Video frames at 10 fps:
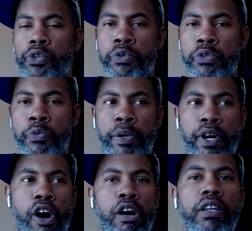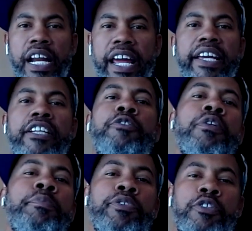you, you put all of that
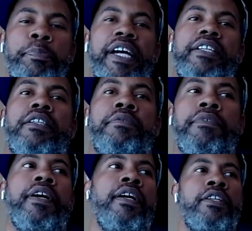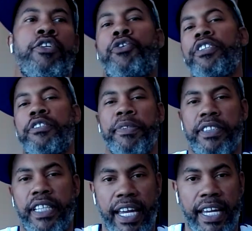into perspective. Uh, the
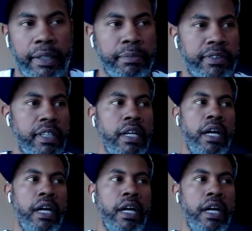Christmas games.